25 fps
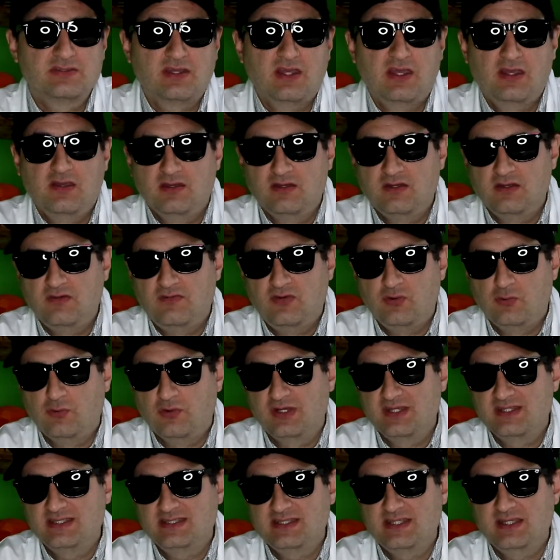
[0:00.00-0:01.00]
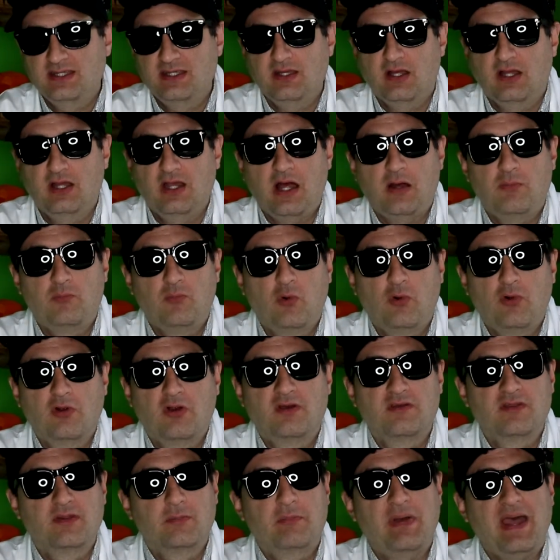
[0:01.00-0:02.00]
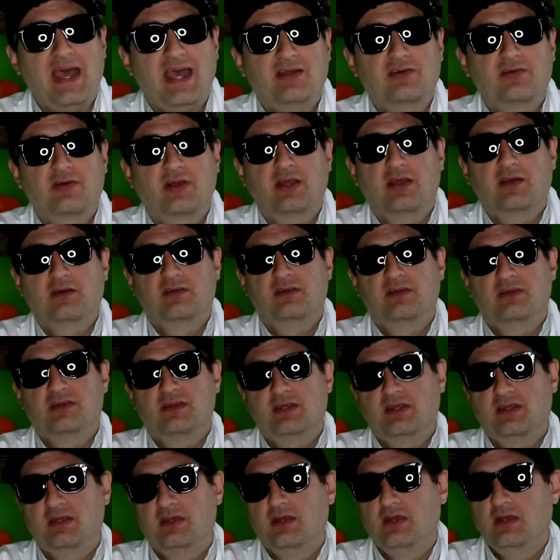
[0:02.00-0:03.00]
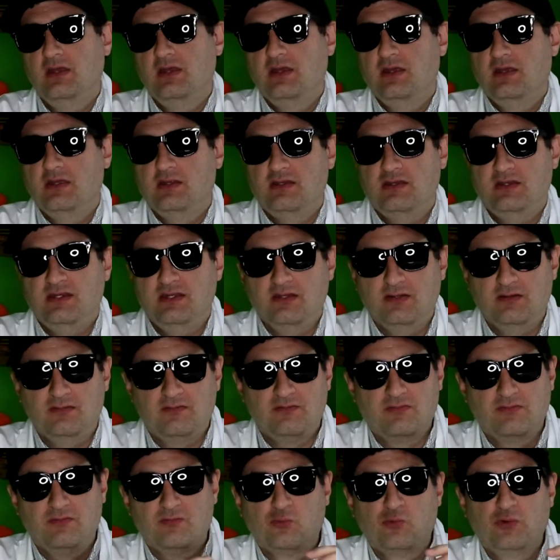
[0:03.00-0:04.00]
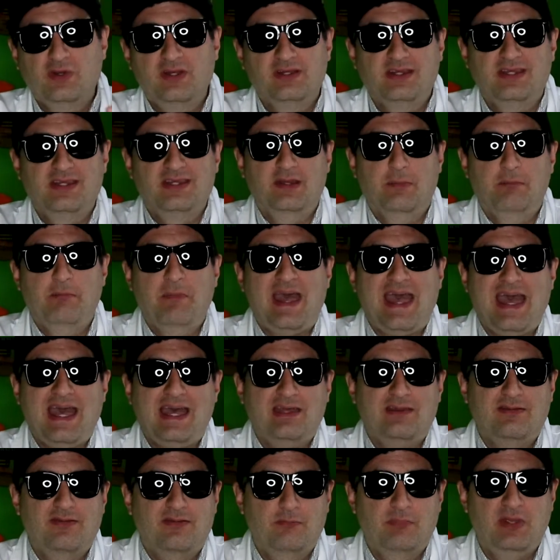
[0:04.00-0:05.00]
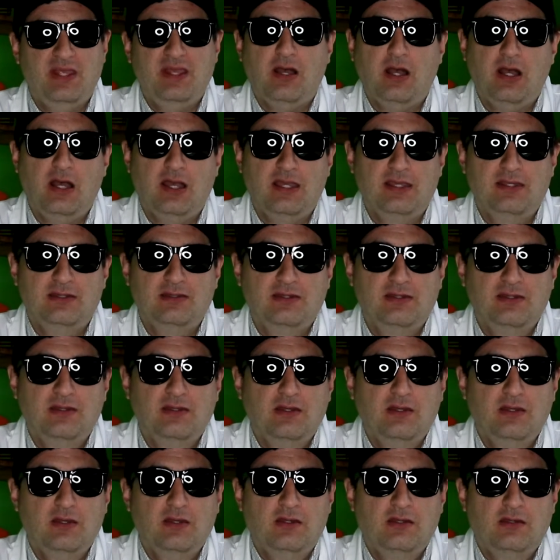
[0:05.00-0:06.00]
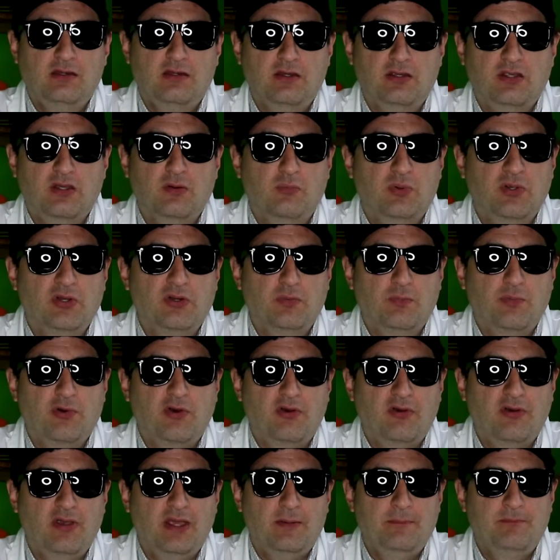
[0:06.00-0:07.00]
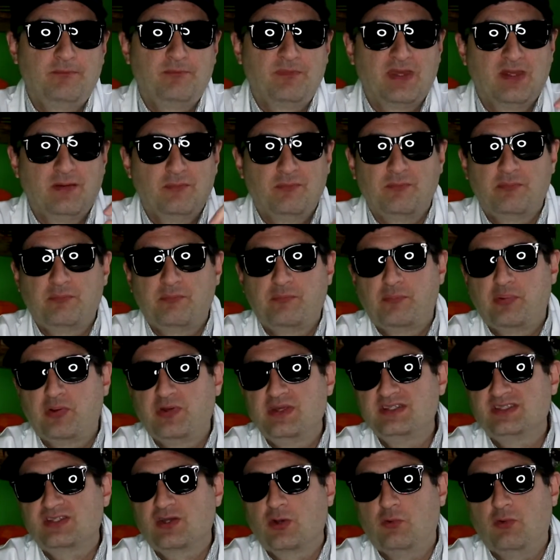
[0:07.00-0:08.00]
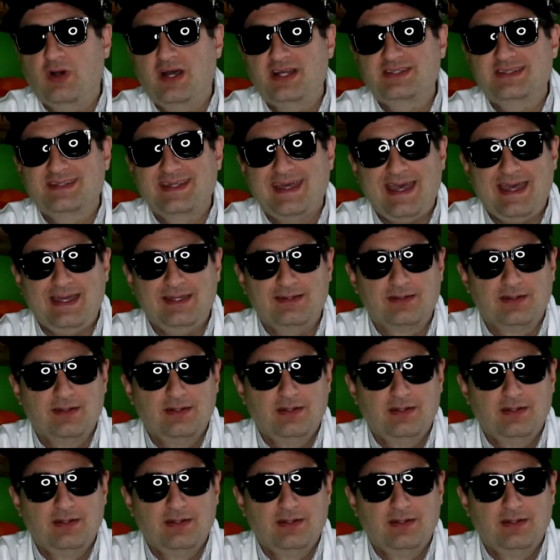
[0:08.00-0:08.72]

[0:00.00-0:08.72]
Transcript: and if you want to see a lot more of the background and the math behind the computer program, please go watch that.